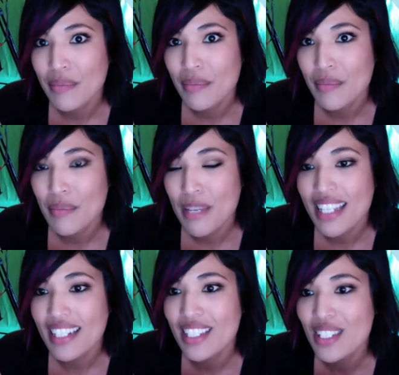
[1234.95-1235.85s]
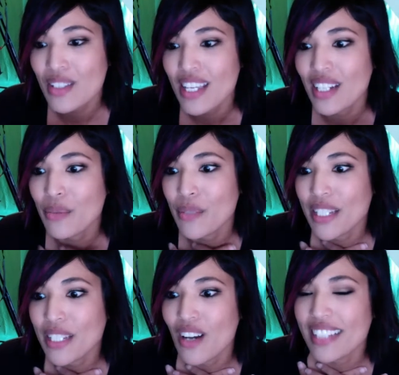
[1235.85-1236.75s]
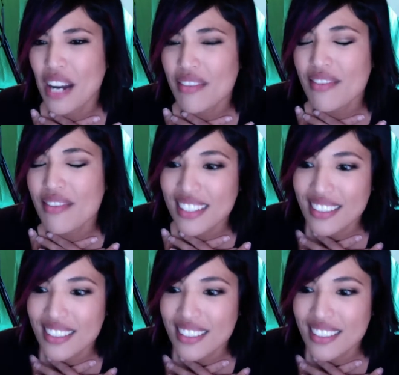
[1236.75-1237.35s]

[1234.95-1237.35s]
made it so that we all now feel